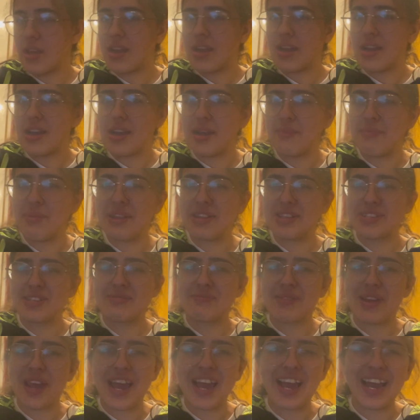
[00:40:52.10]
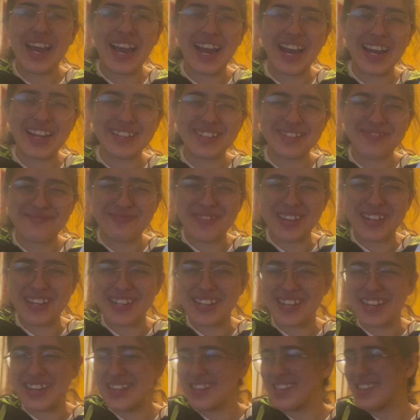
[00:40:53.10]
I'm itching my hand on my
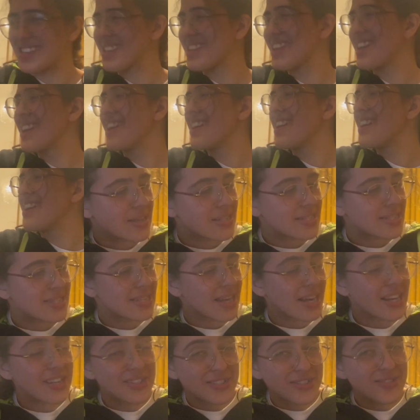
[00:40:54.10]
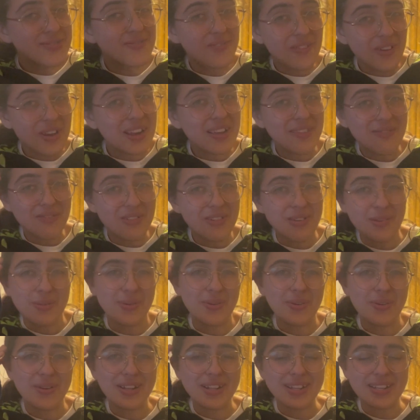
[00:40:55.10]
desk. I do really, really want to
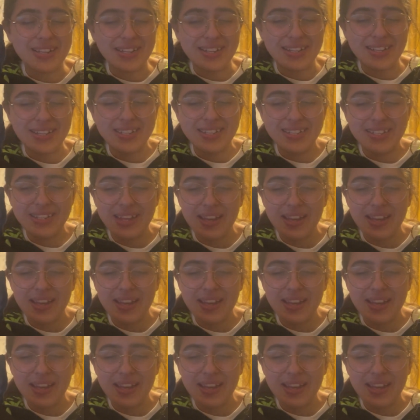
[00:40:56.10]
read this.